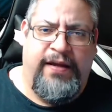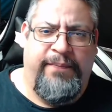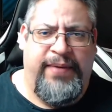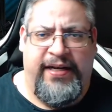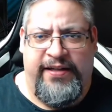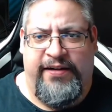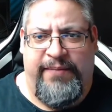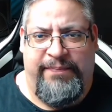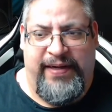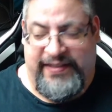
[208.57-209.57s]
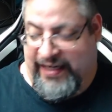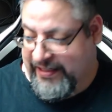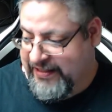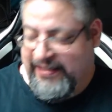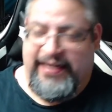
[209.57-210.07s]
Been a little bit busy. I
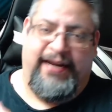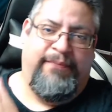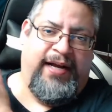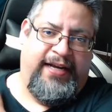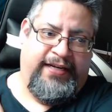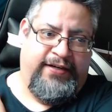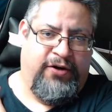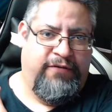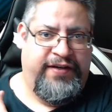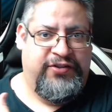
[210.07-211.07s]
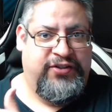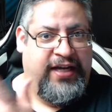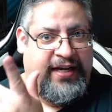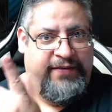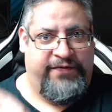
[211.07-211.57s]
did get my COVID
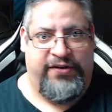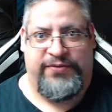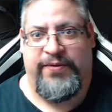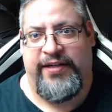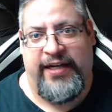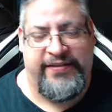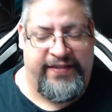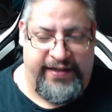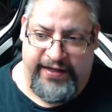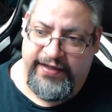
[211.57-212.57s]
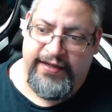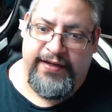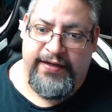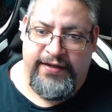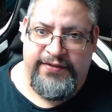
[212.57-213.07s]
shot, first one yesterday.
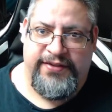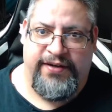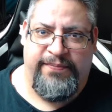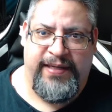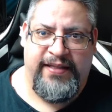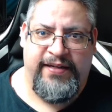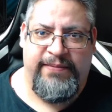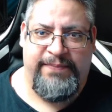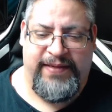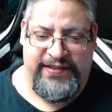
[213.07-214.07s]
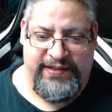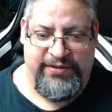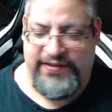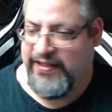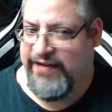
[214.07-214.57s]
So been a little bit busy
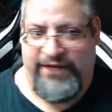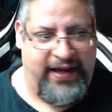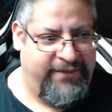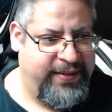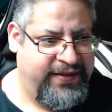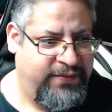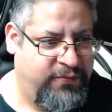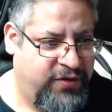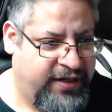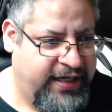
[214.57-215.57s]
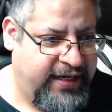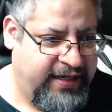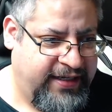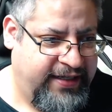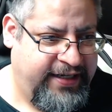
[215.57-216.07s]
with stuff. I've been working
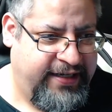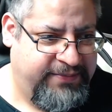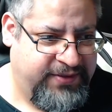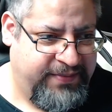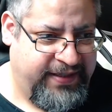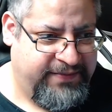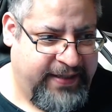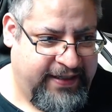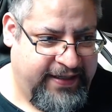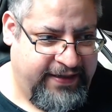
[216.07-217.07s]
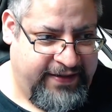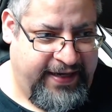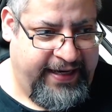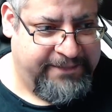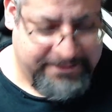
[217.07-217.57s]
on cleaning up some things back there today.